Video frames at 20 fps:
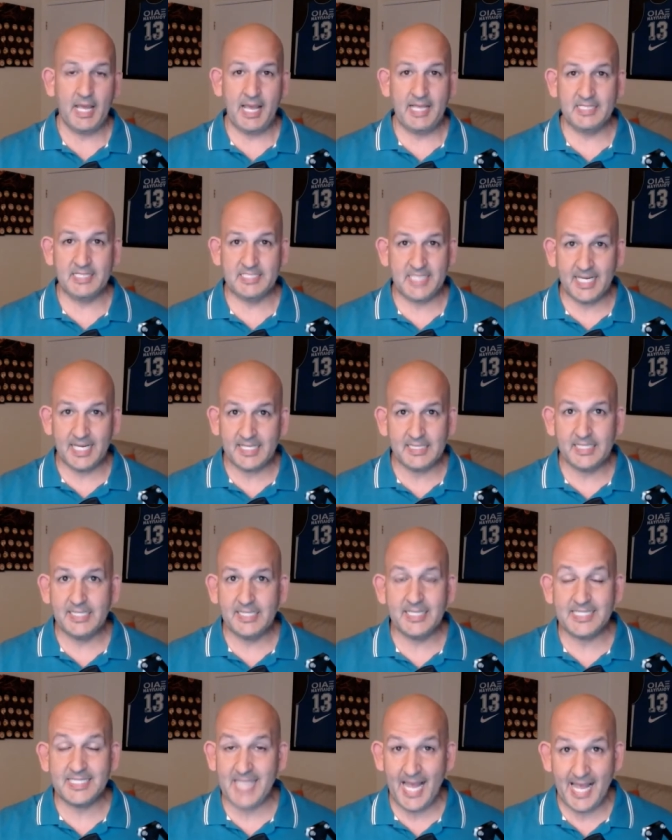And
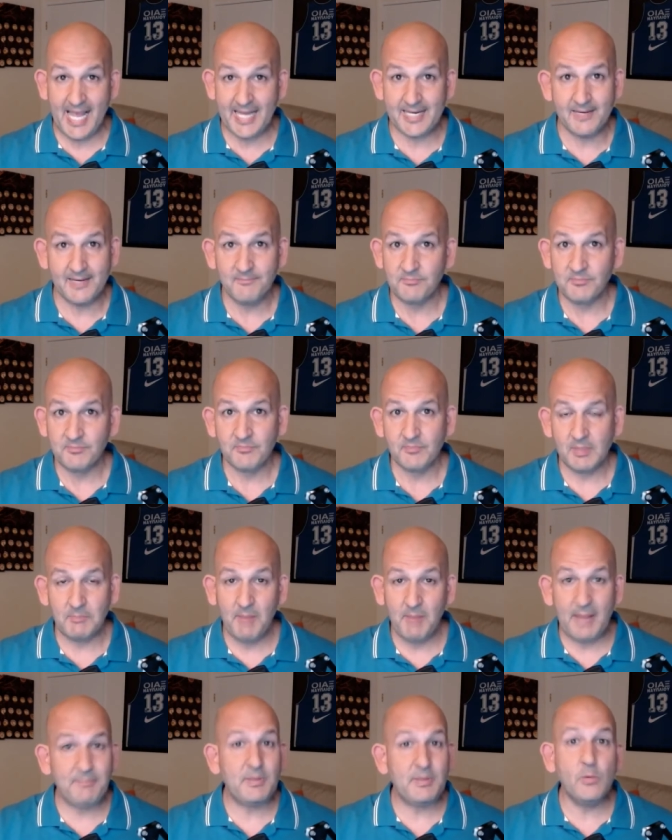secondly, the ten
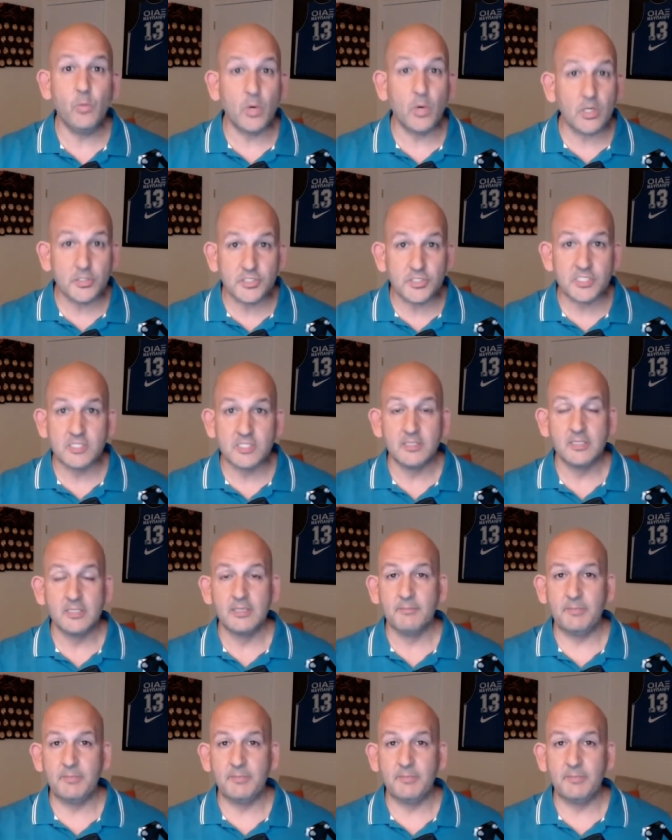might be worse